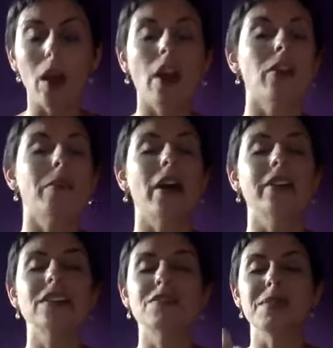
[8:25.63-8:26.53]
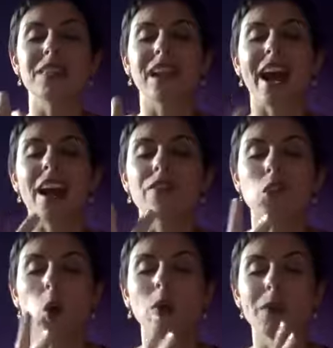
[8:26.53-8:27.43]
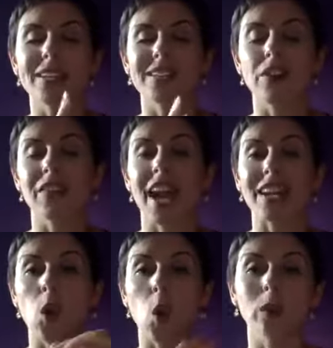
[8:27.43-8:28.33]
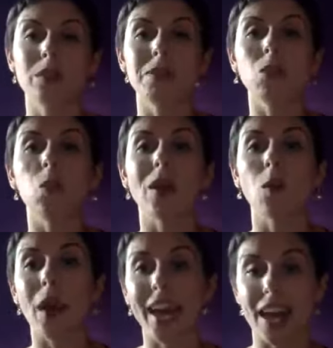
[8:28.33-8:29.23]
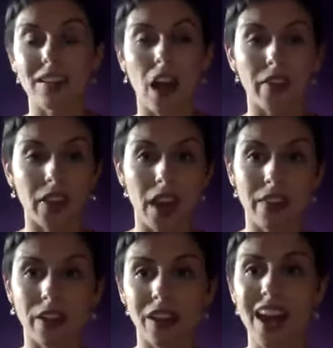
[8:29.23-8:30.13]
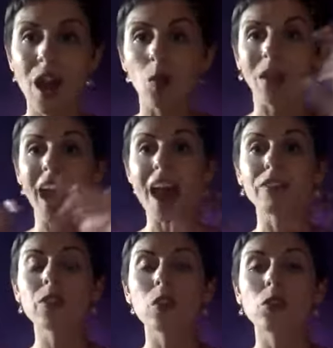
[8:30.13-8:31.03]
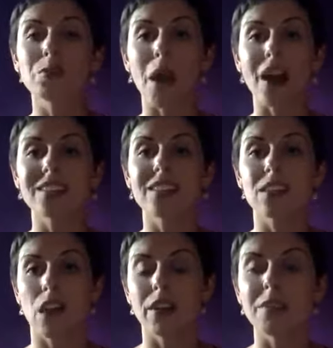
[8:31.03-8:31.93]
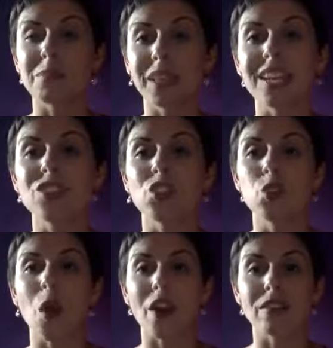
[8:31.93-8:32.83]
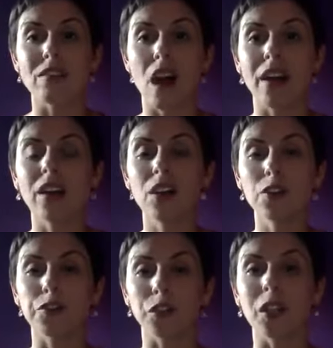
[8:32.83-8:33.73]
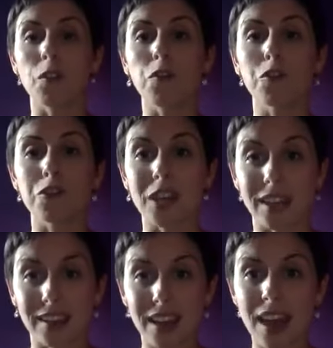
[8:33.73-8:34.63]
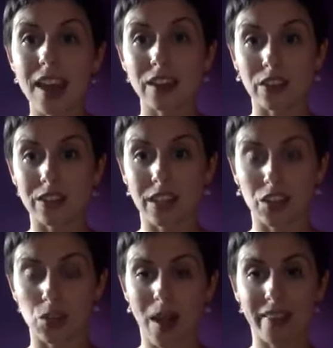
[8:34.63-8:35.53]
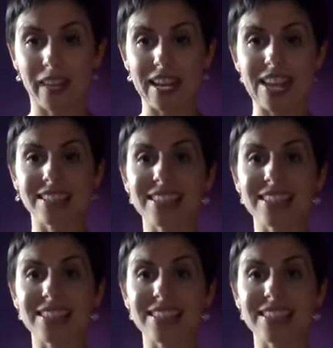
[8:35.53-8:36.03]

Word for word: Where are the parts of me that I have told myself that I can only be one way and not the other? Whenever those boxes are in place, you are not fully free in your sexuality.